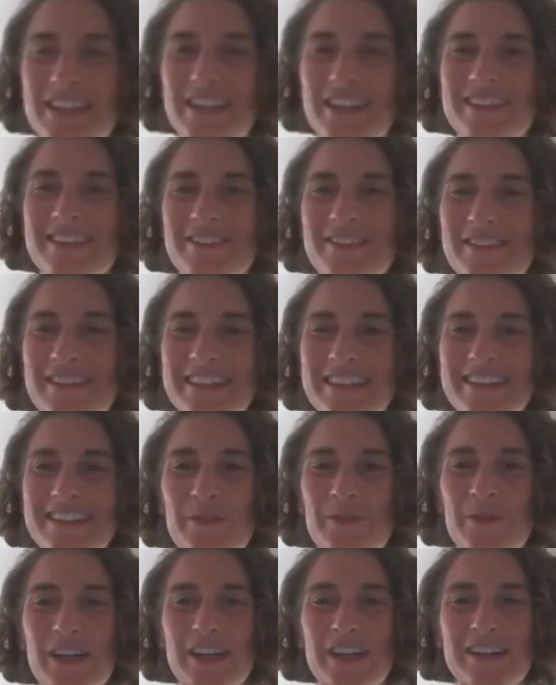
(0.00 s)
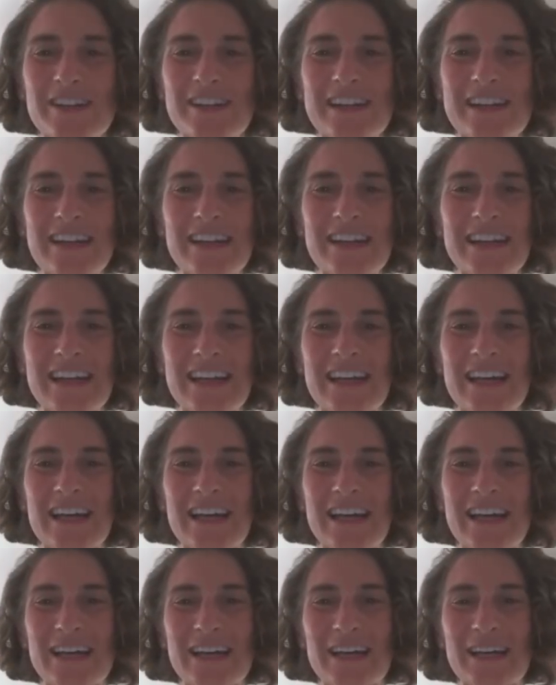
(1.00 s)
easy, right? We are
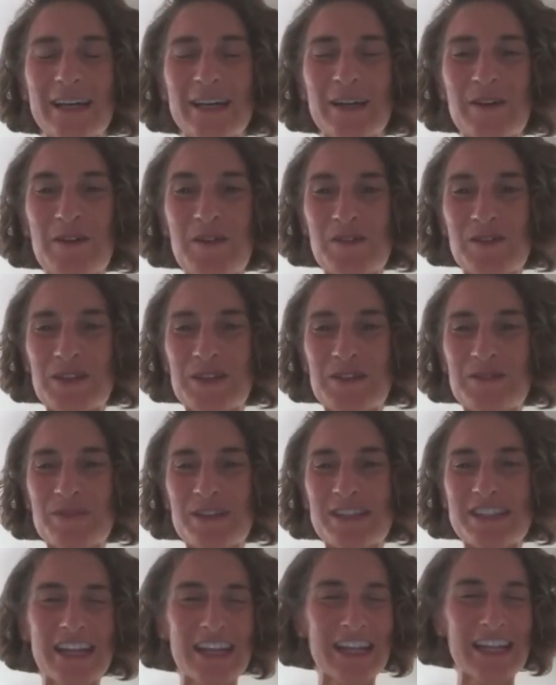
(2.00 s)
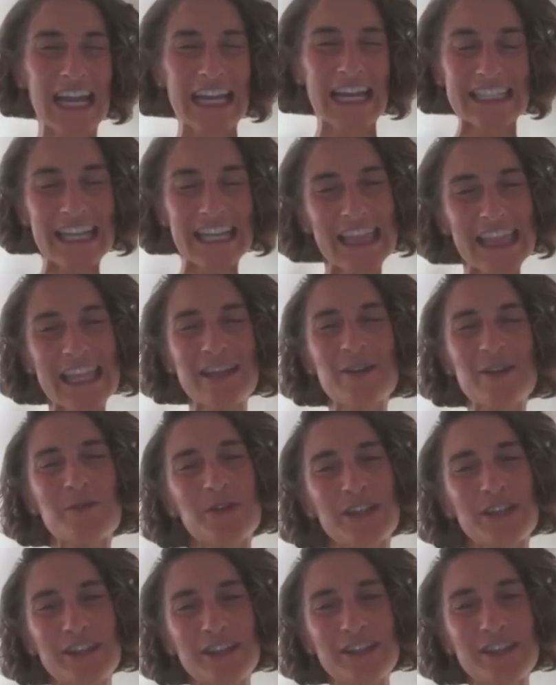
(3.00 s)
whole human. And I think
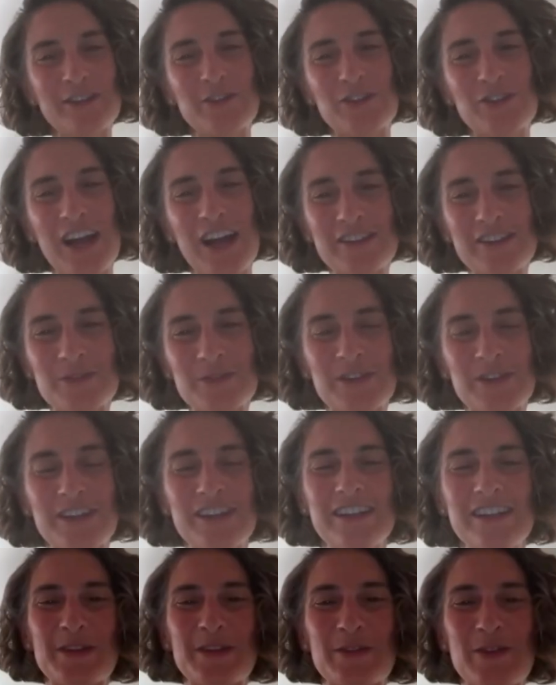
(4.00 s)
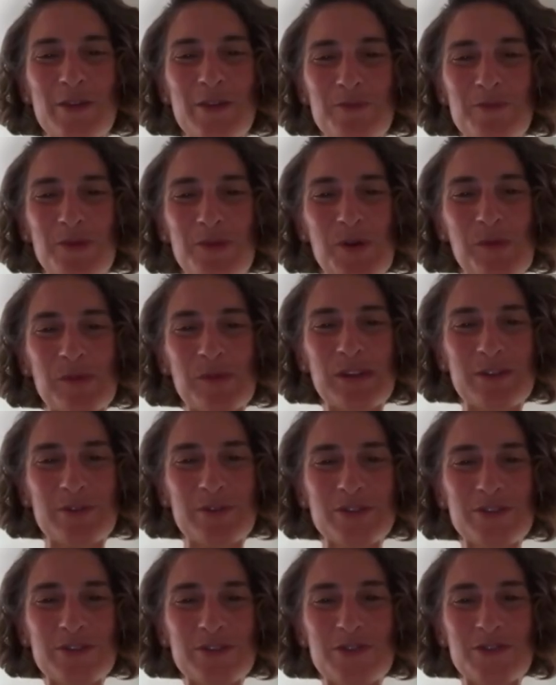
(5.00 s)
with your answer, you have probably
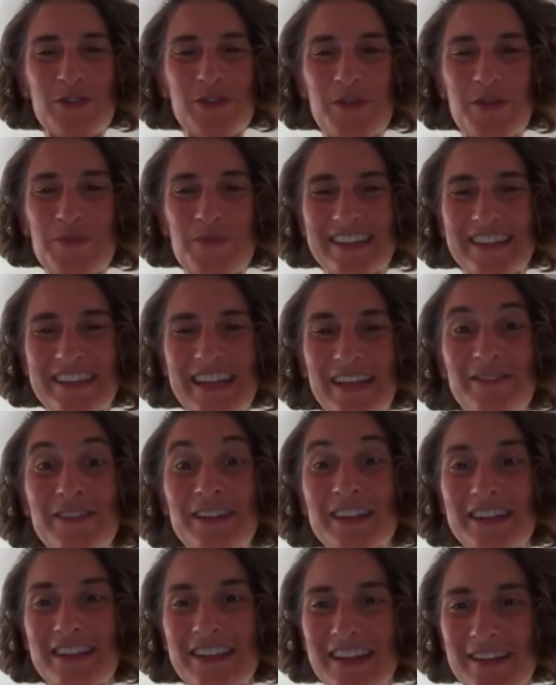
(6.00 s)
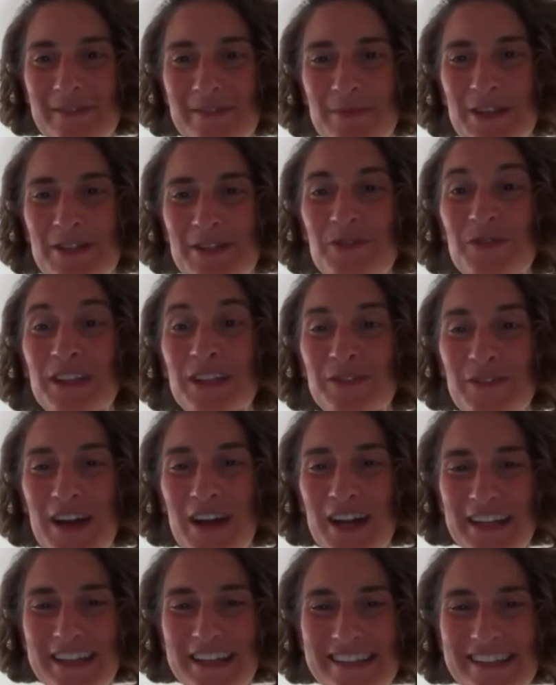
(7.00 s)
also given a piece of
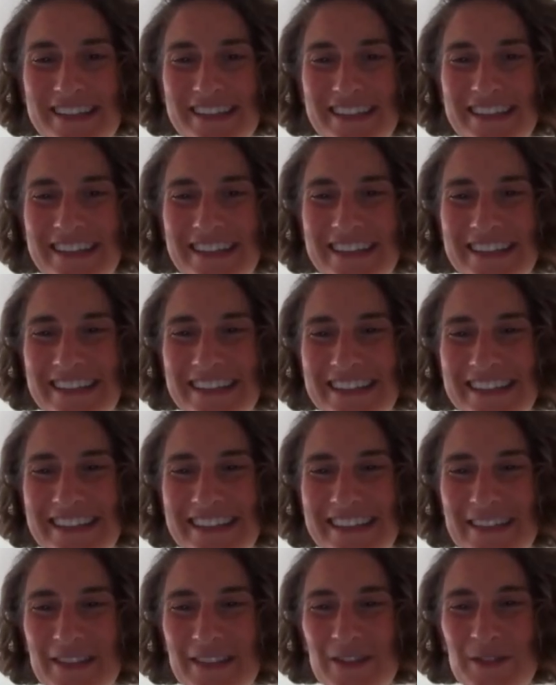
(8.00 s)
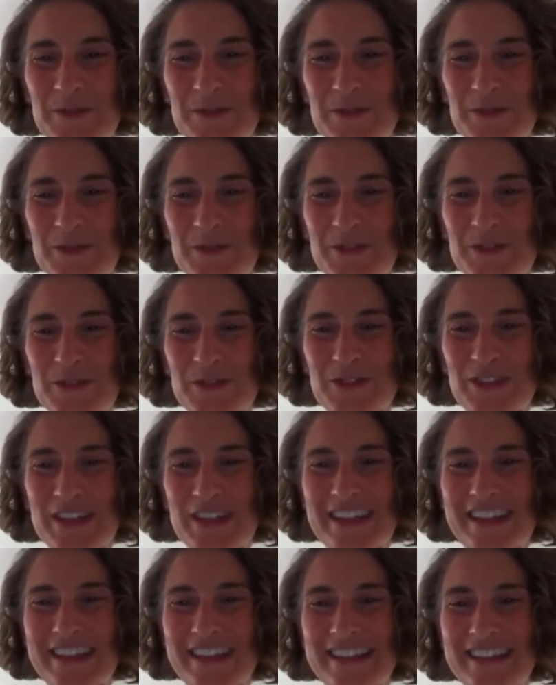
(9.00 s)
advice to
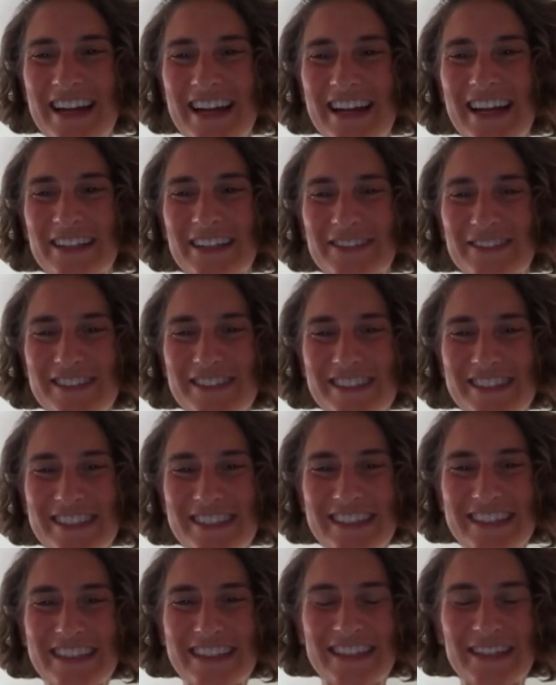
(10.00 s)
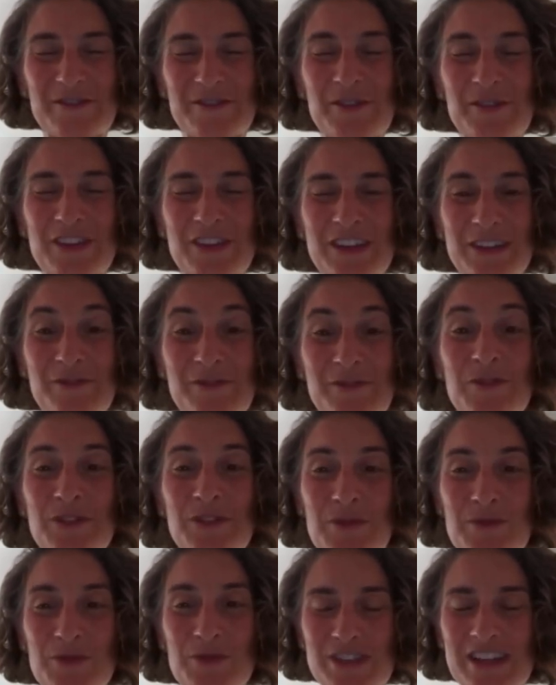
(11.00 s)
the young adults.
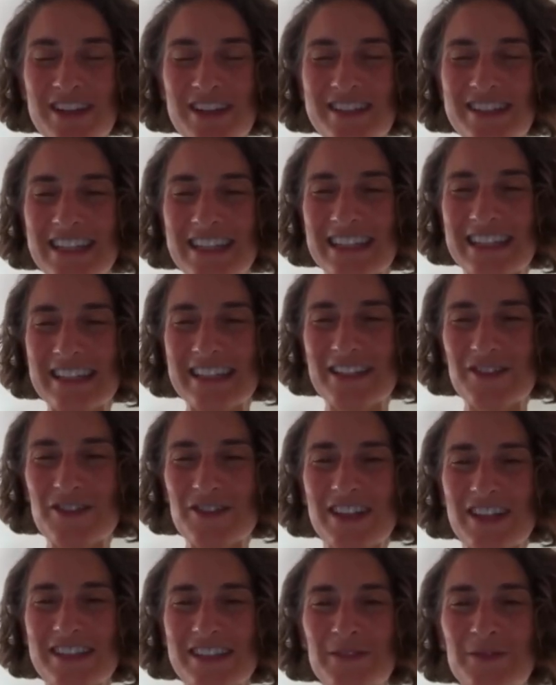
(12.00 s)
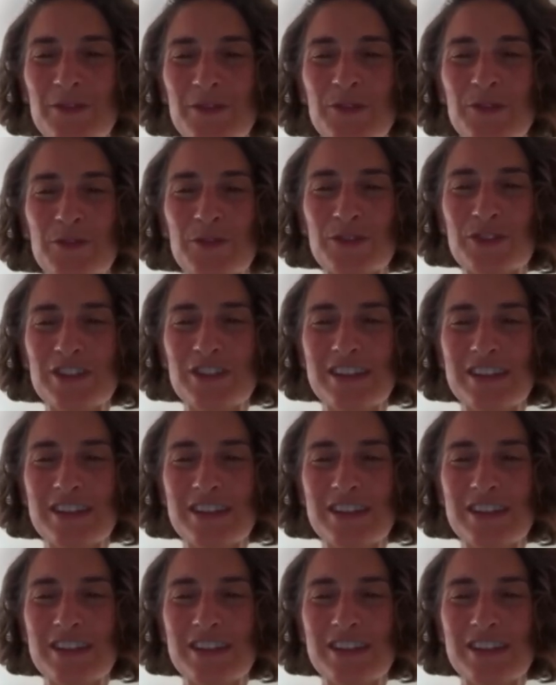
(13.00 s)
Rhonda was asking in the chat if you could